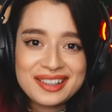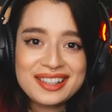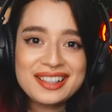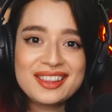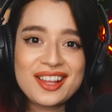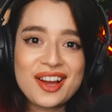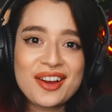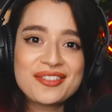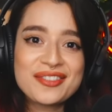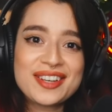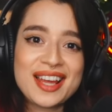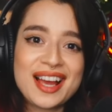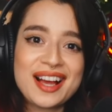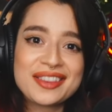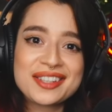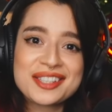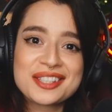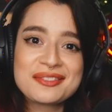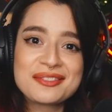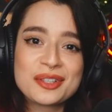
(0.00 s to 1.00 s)
loved how
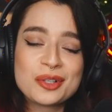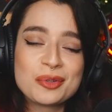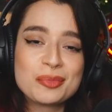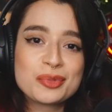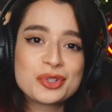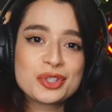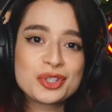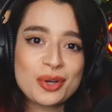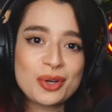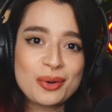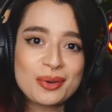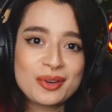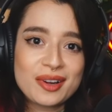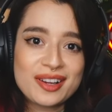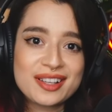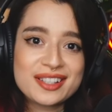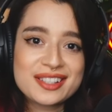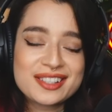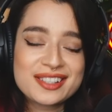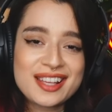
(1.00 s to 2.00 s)
this film showed
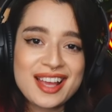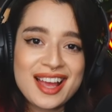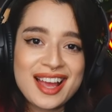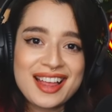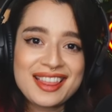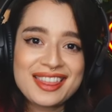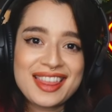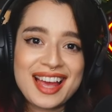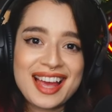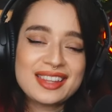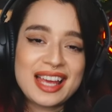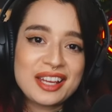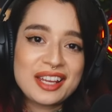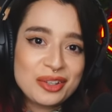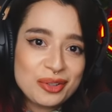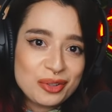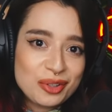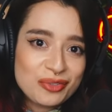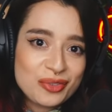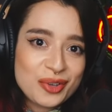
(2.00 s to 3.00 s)
us that
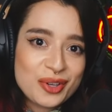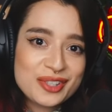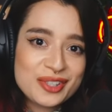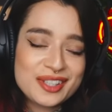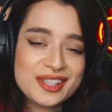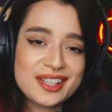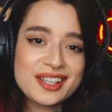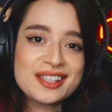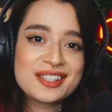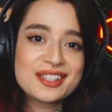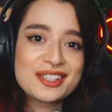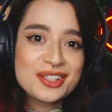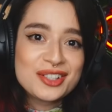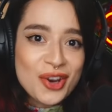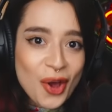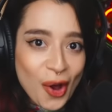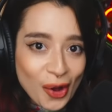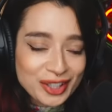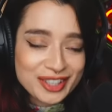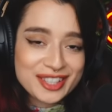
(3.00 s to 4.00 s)
university is
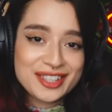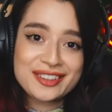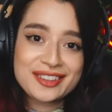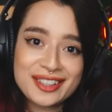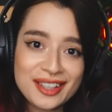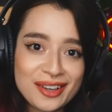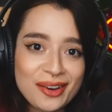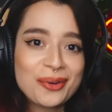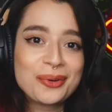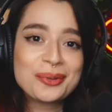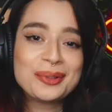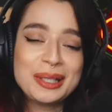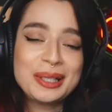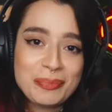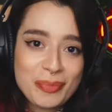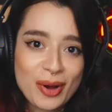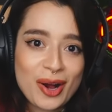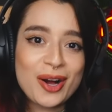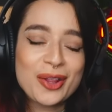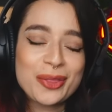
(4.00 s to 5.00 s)
not the only
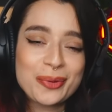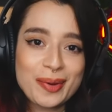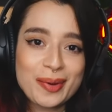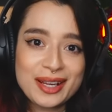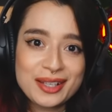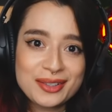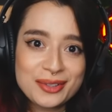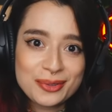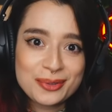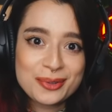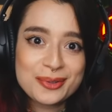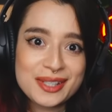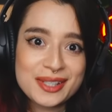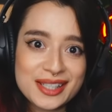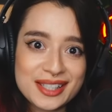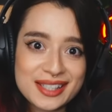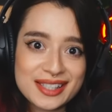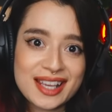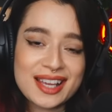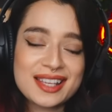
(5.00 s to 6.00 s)
pathway to
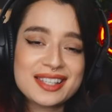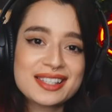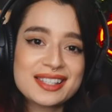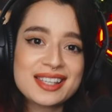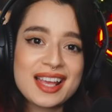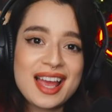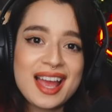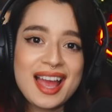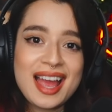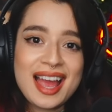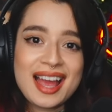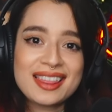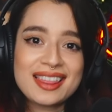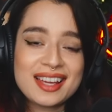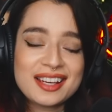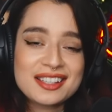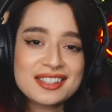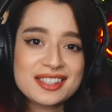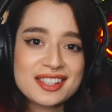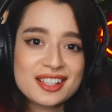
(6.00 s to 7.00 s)
success, and
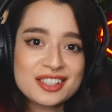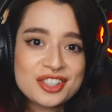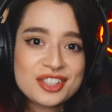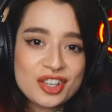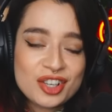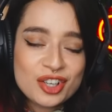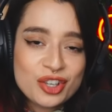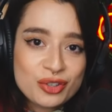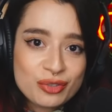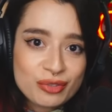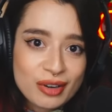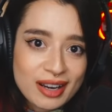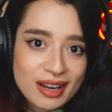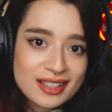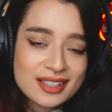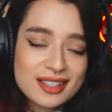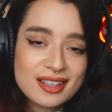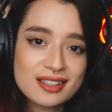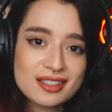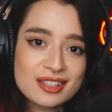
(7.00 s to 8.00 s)
that is such a
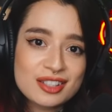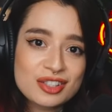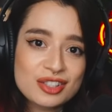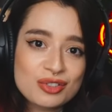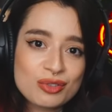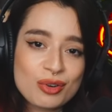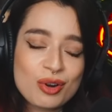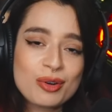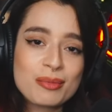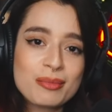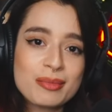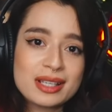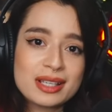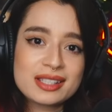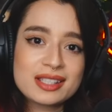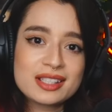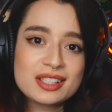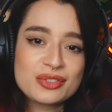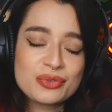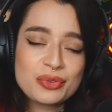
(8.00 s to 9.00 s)
great and strong
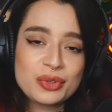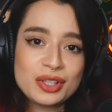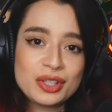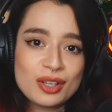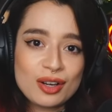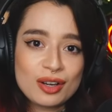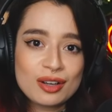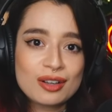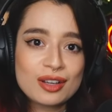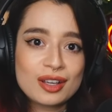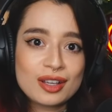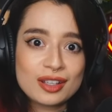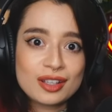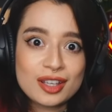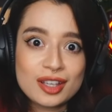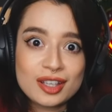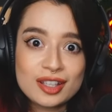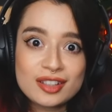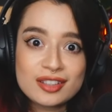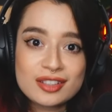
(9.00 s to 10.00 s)
message for young
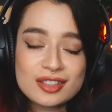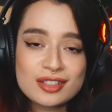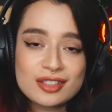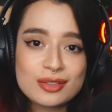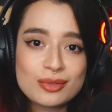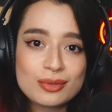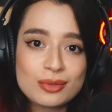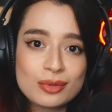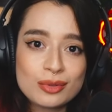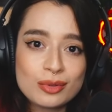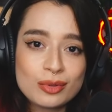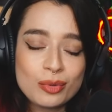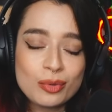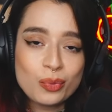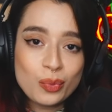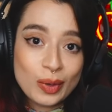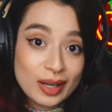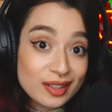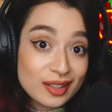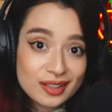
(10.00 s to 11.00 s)
kids to
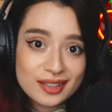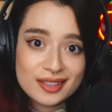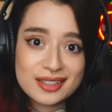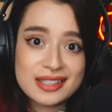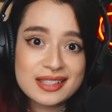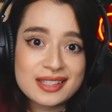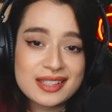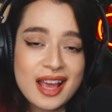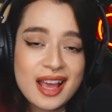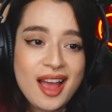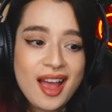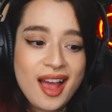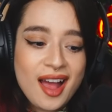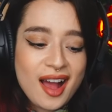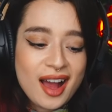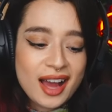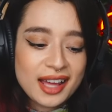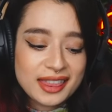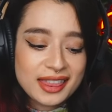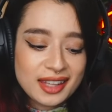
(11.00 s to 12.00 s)
witness.
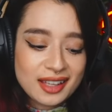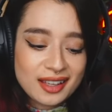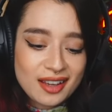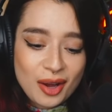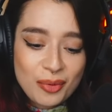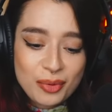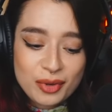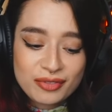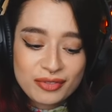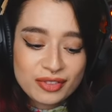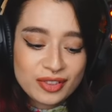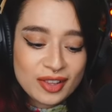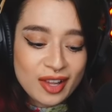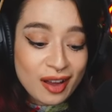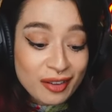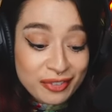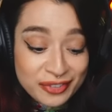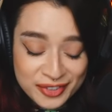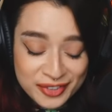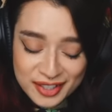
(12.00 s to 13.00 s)
I think I would have
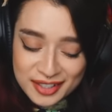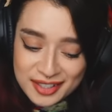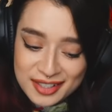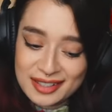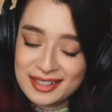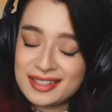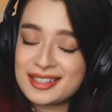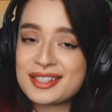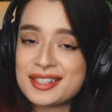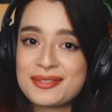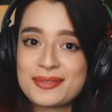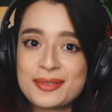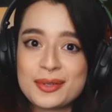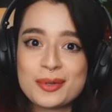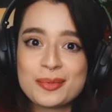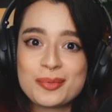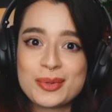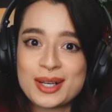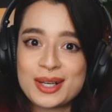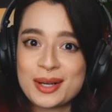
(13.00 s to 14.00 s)
loved to see this
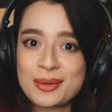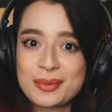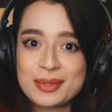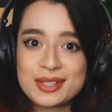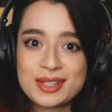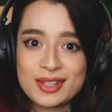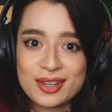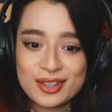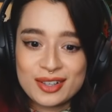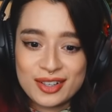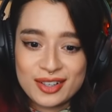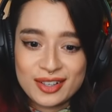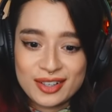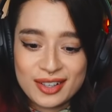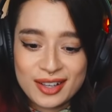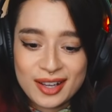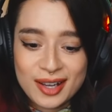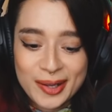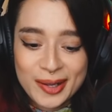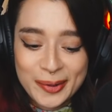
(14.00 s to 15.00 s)
film when I was
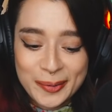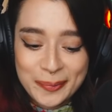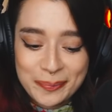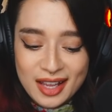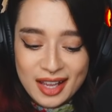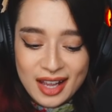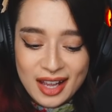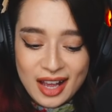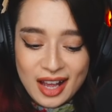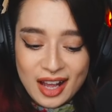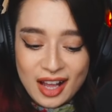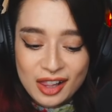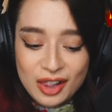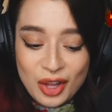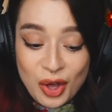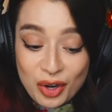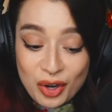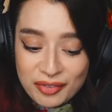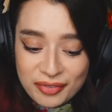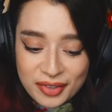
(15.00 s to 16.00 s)
younger. A
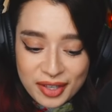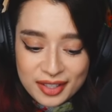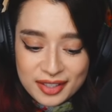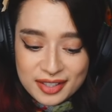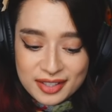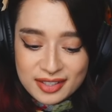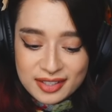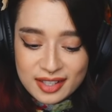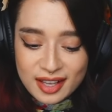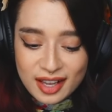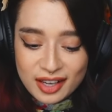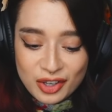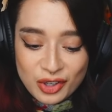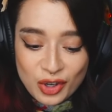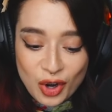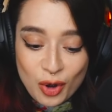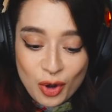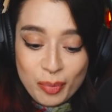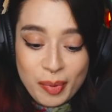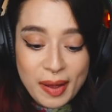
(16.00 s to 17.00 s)
lot of us, I don't
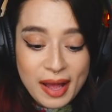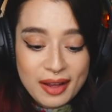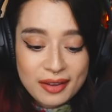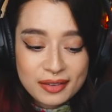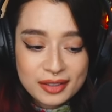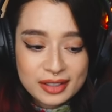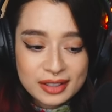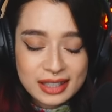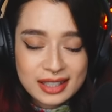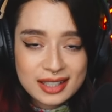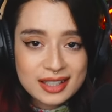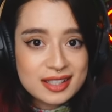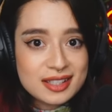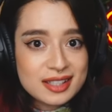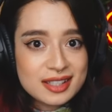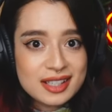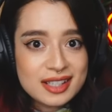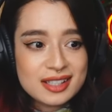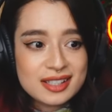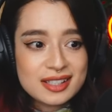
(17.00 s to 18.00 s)
know about kids
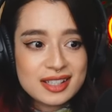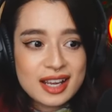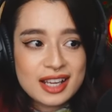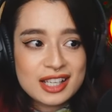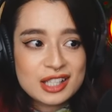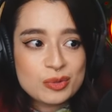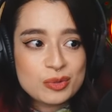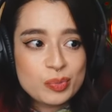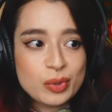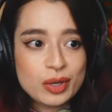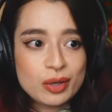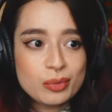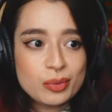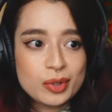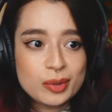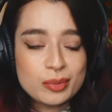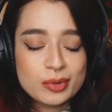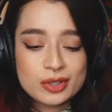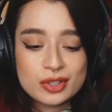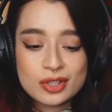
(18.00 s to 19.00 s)
these days, but
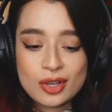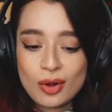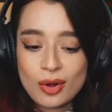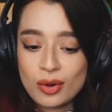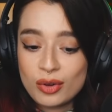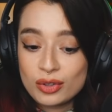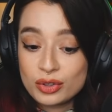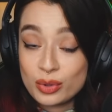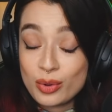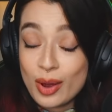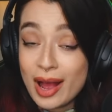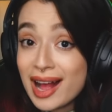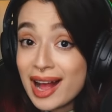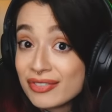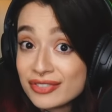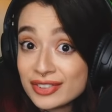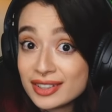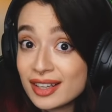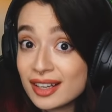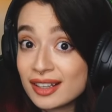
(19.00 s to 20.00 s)
we were told you
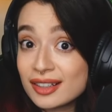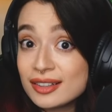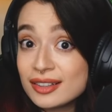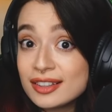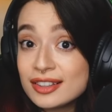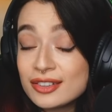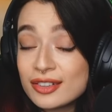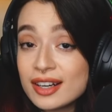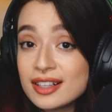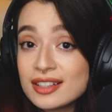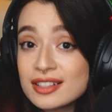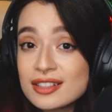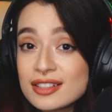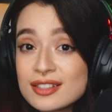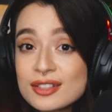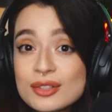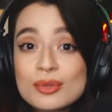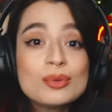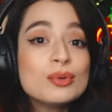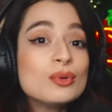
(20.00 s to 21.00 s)
have to get good grades in
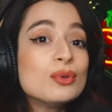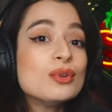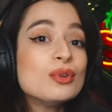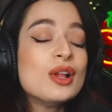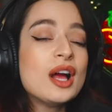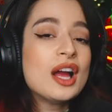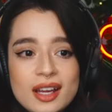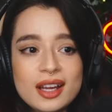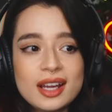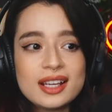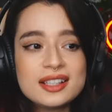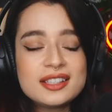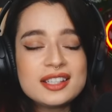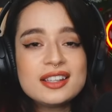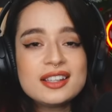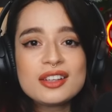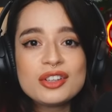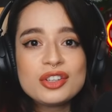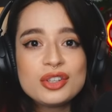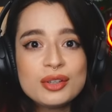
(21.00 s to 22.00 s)
school, it's
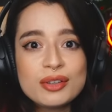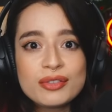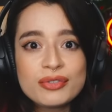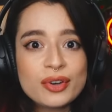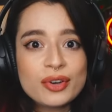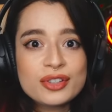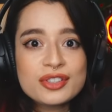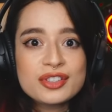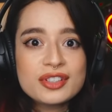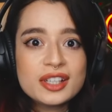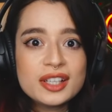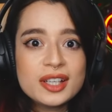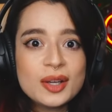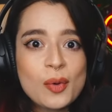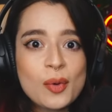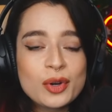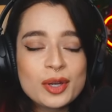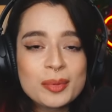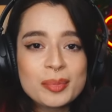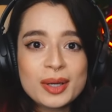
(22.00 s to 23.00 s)
either university
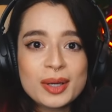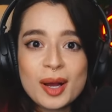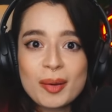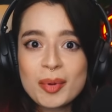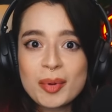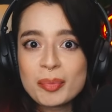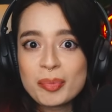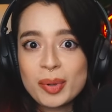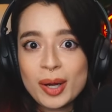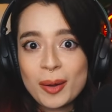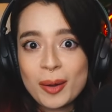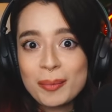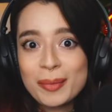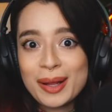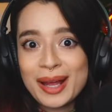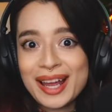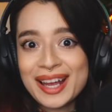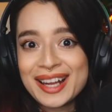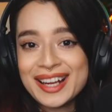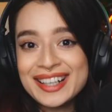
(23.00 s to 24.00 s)
or you become a bum,
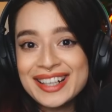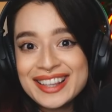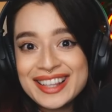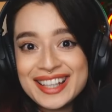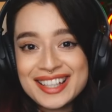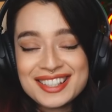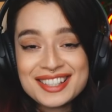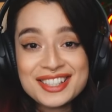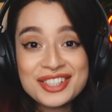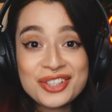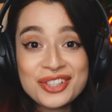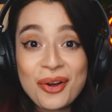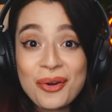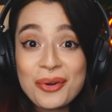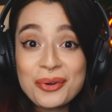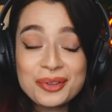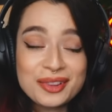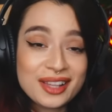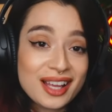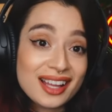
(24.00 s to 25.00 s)
and this
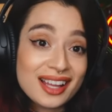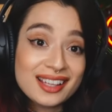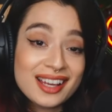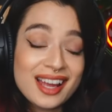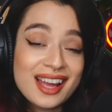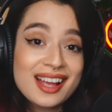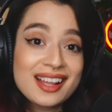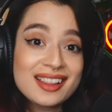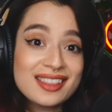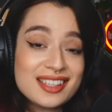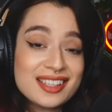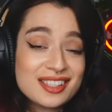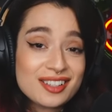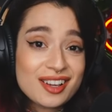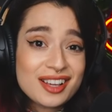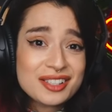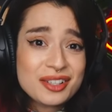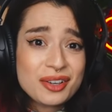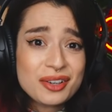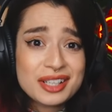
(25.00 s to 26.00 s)
showed that these
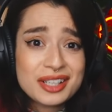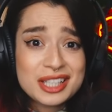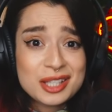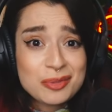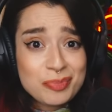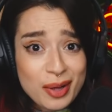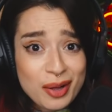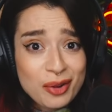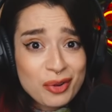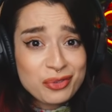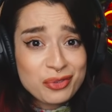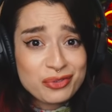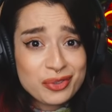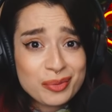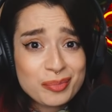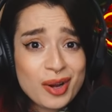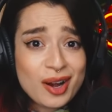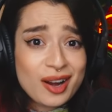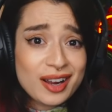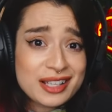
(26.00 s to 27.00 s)
guys got expelled
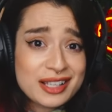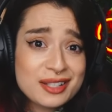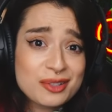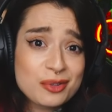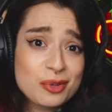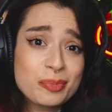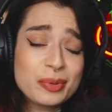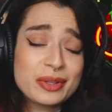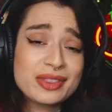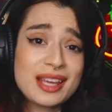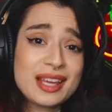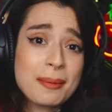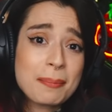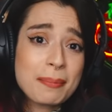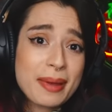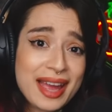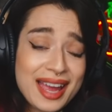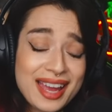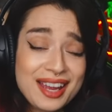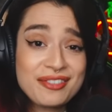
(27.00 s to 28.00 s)
from high school, but they
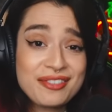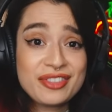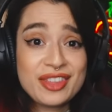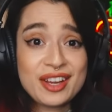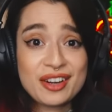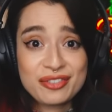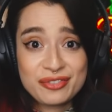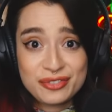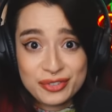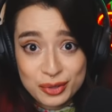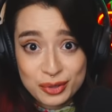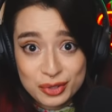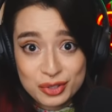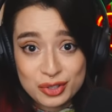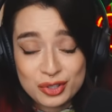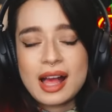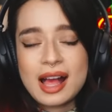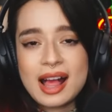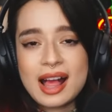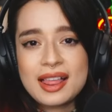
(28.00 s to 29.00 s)
paved their
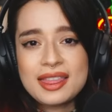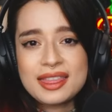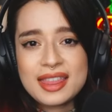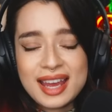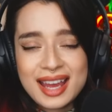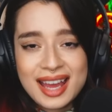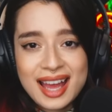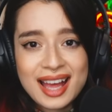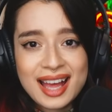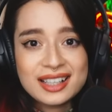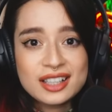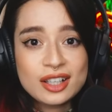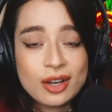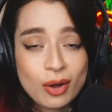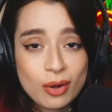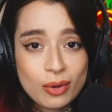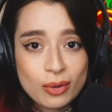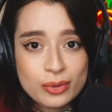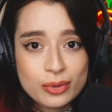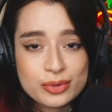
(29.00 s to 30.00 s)
future, and they had
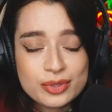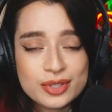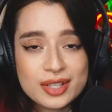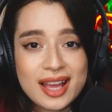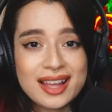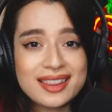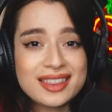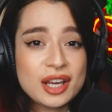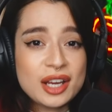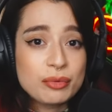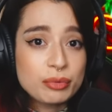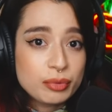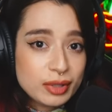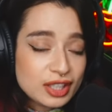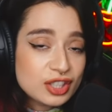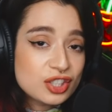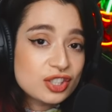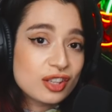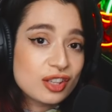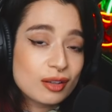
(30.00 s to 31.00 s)
goals and they
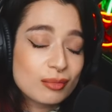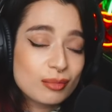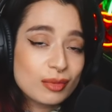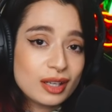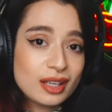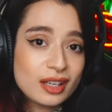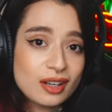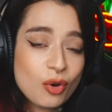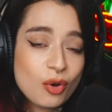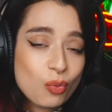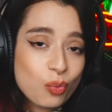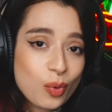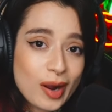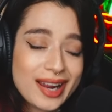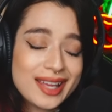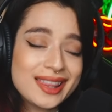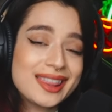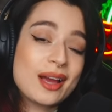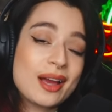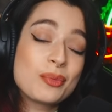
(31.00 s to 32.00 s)
reached them in a
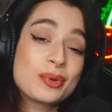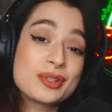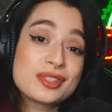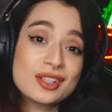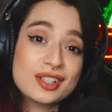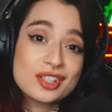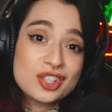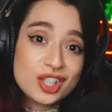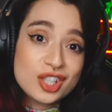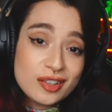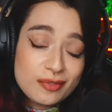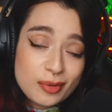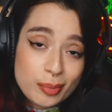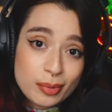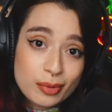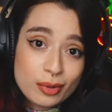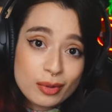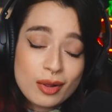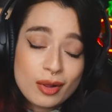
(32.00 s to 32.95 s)
way that was achievable